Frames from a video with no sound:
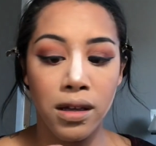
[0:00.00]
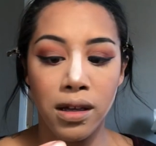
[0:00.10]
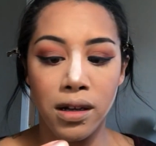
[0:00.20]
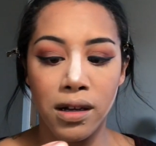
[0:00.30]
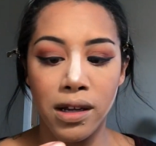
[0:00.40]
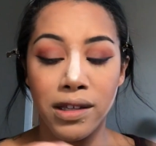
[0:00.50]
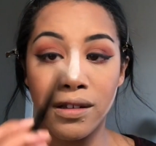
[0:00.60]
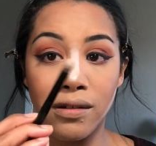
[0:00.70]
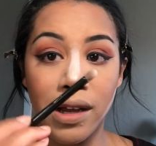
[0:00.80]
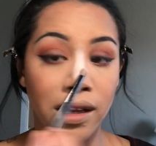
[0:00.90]
get a nice
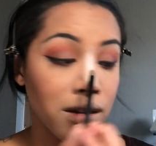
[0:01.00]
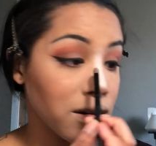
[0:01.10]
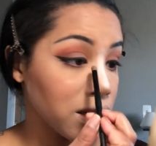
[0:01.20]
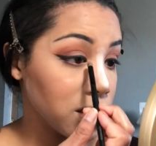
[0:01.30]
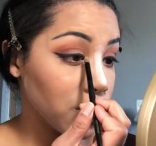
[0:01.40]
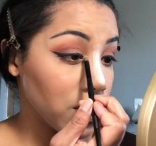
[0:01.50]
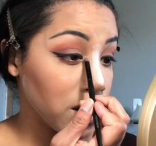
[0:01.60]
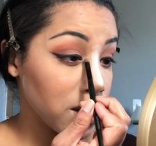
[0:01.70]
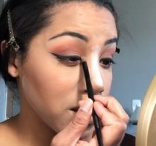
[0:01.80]
little eye crease brush,